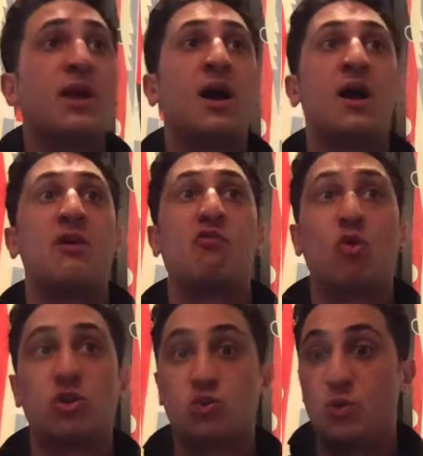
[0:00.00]
I've
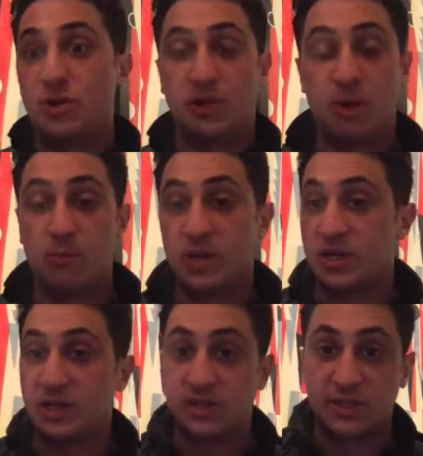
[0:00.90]
worked with
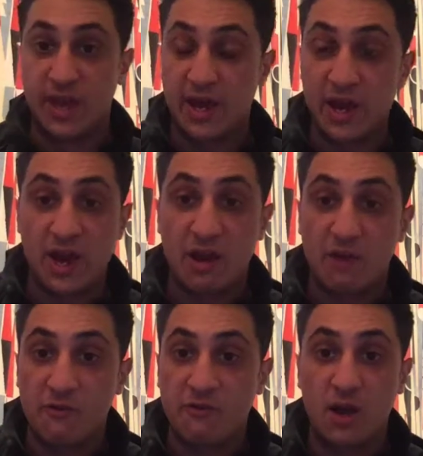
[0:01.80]
companies that
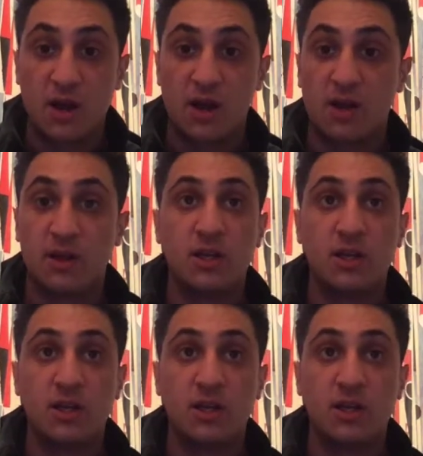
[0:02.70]
have uh,